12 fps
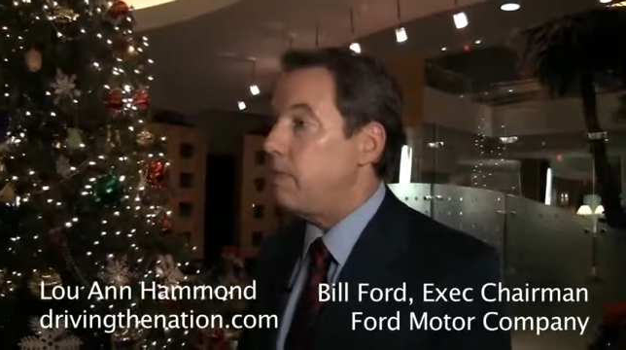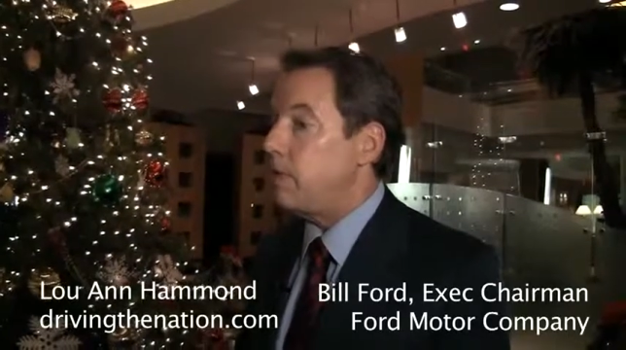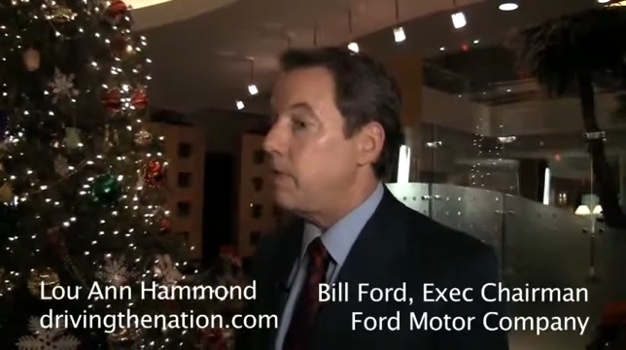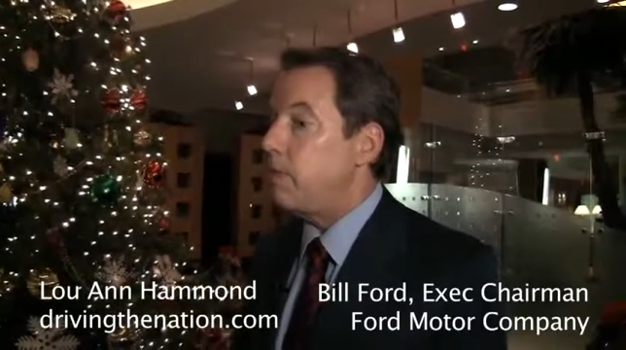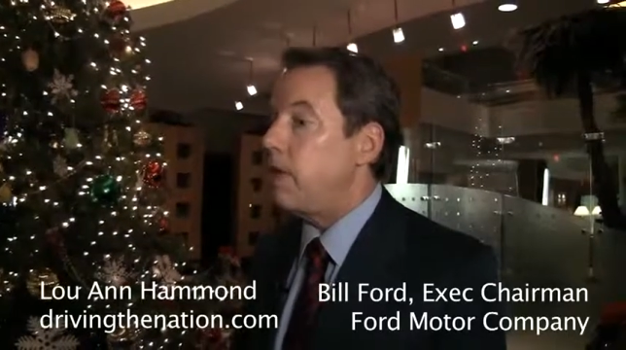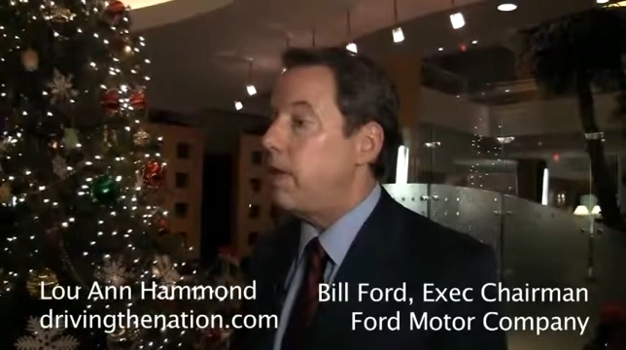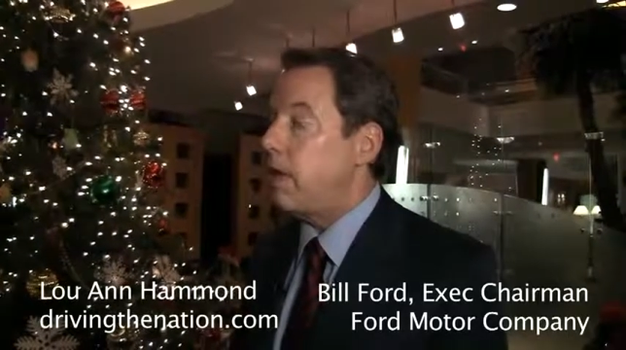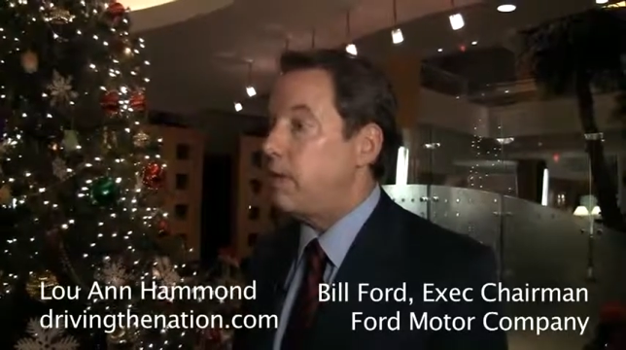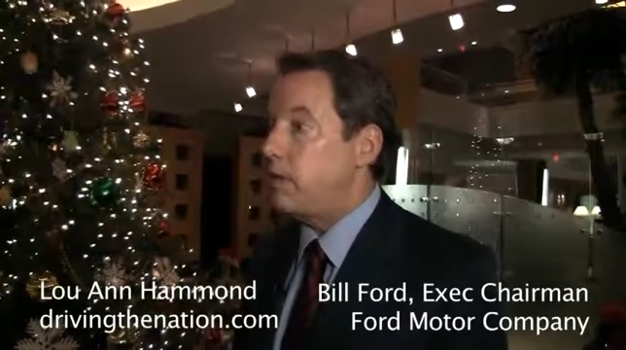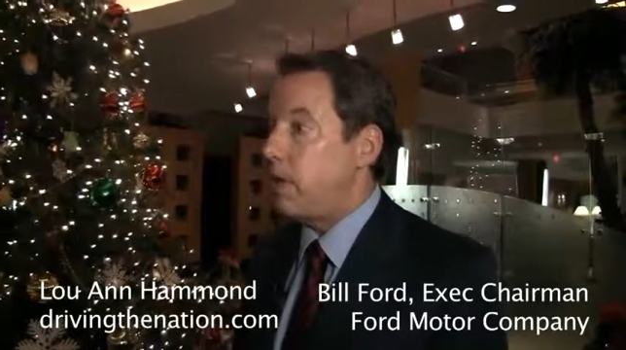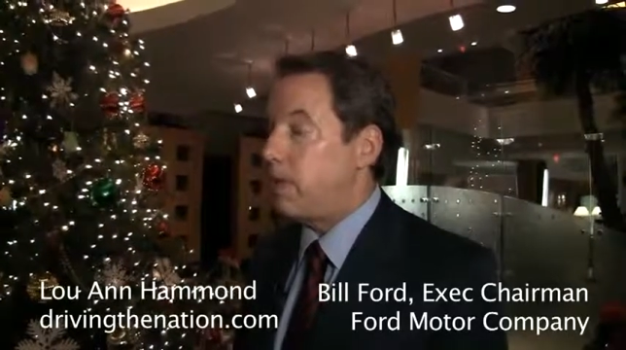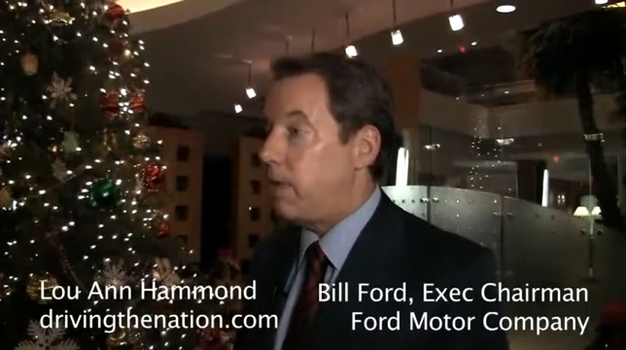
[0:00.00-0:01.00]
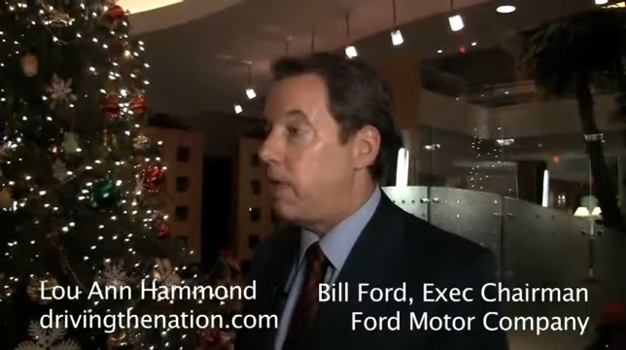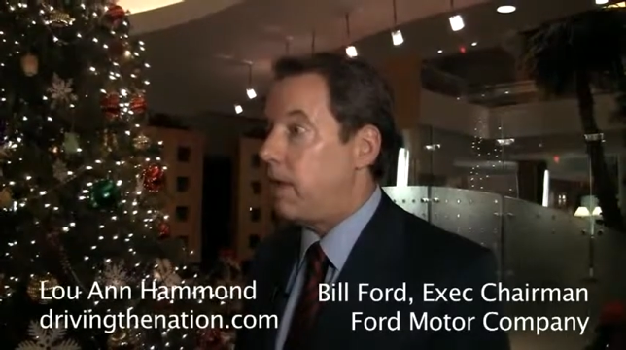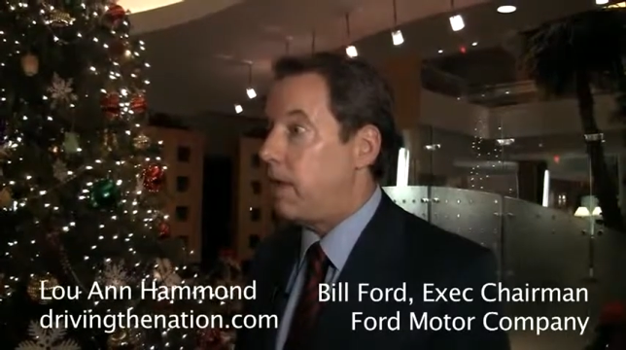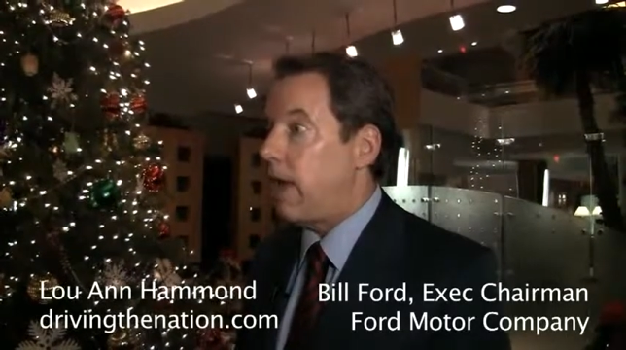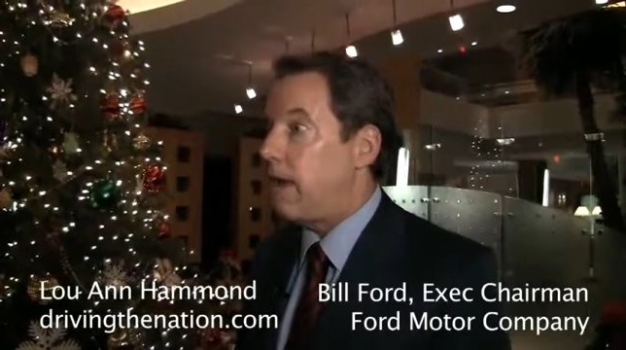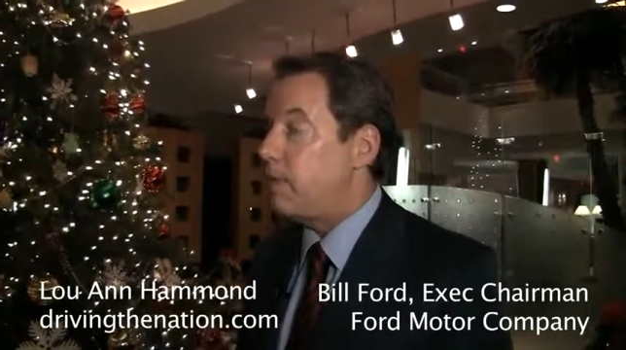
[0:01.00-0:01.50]
but to me that was something
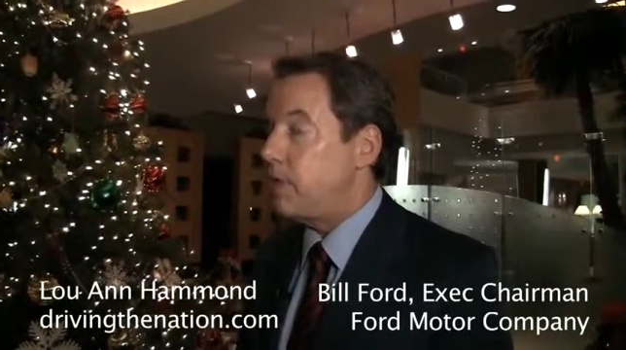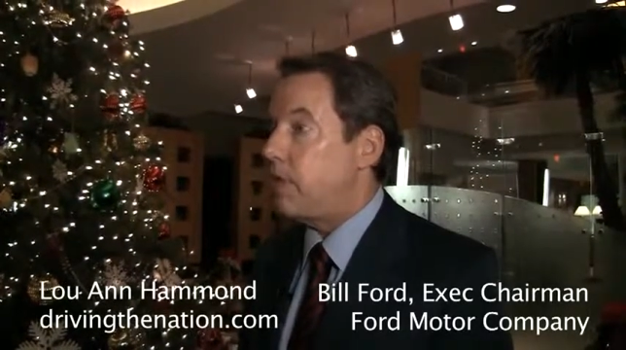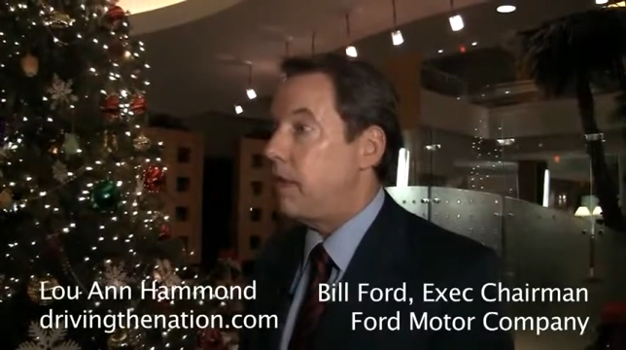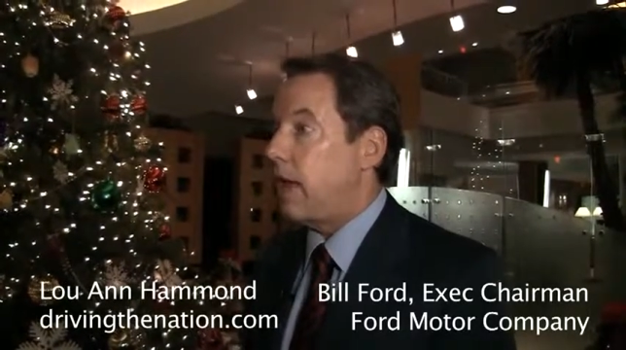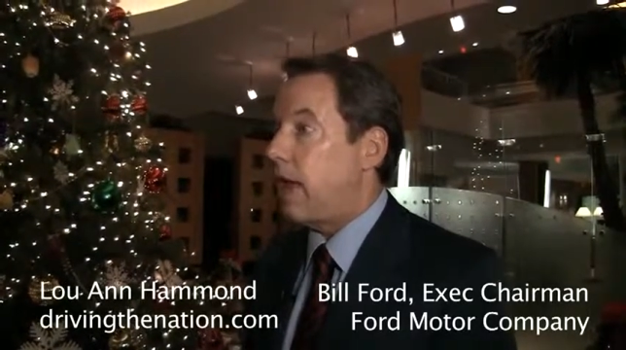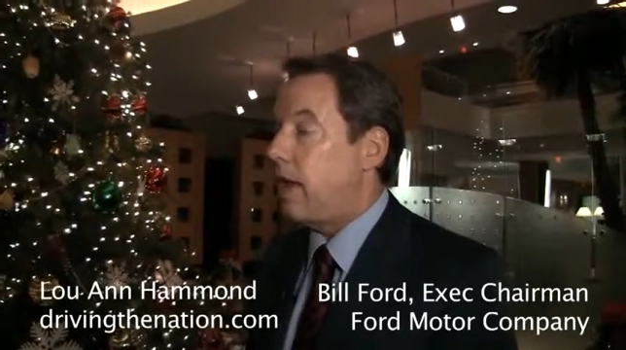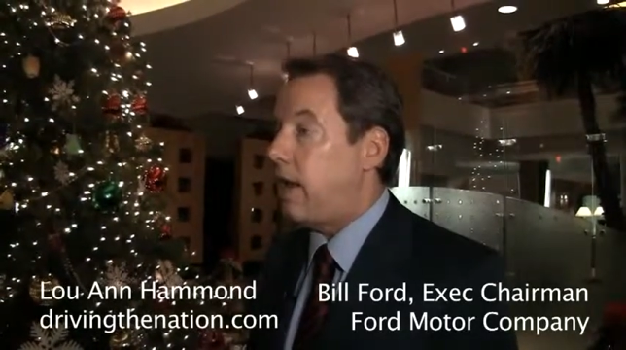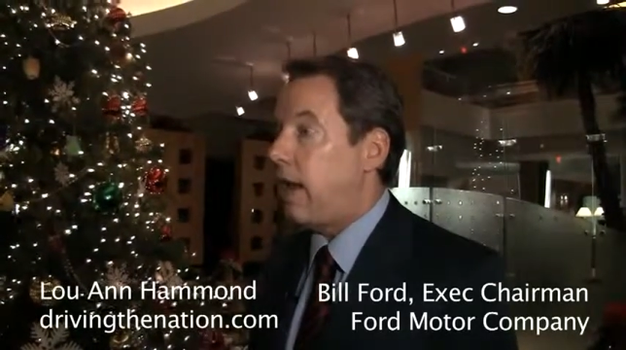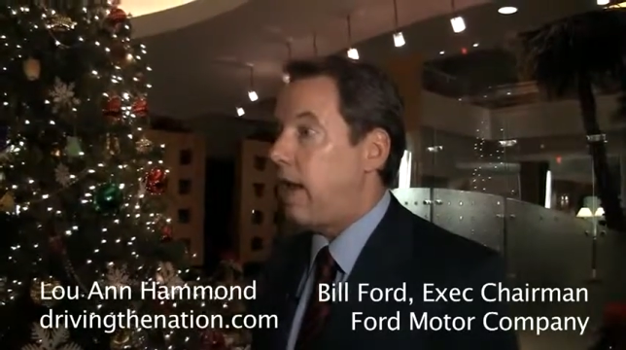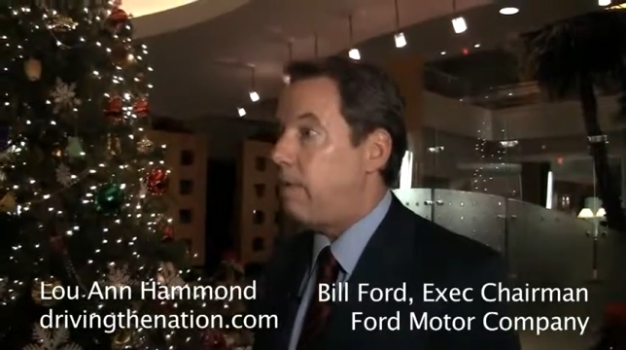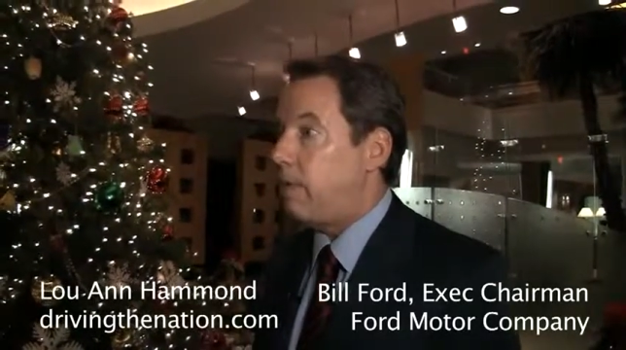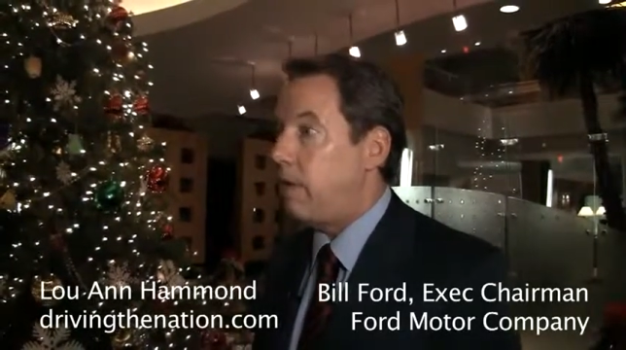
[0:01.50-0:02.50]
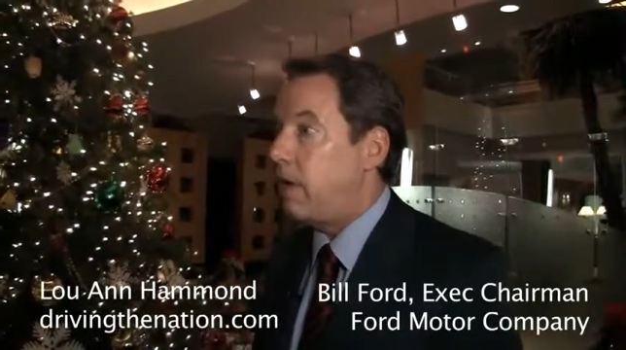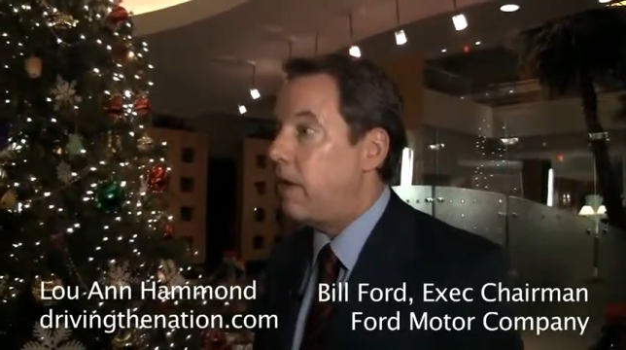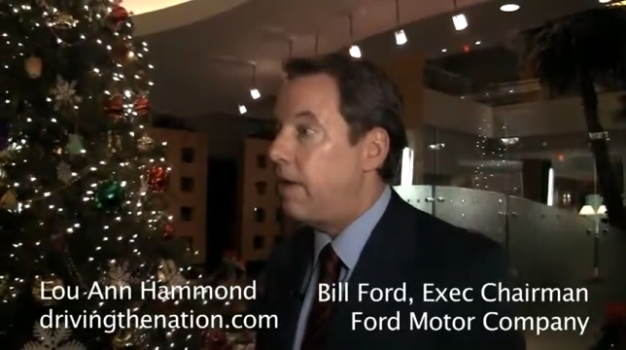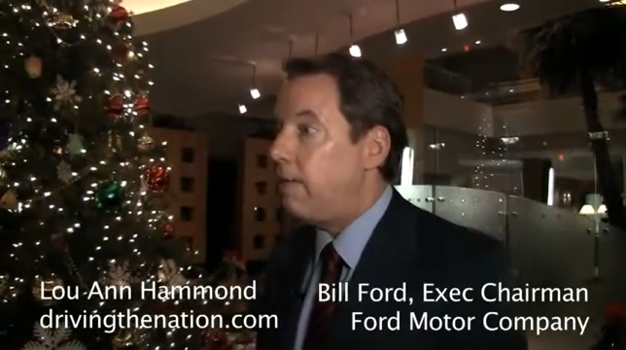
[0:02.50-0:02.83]
that absolutely had to happen.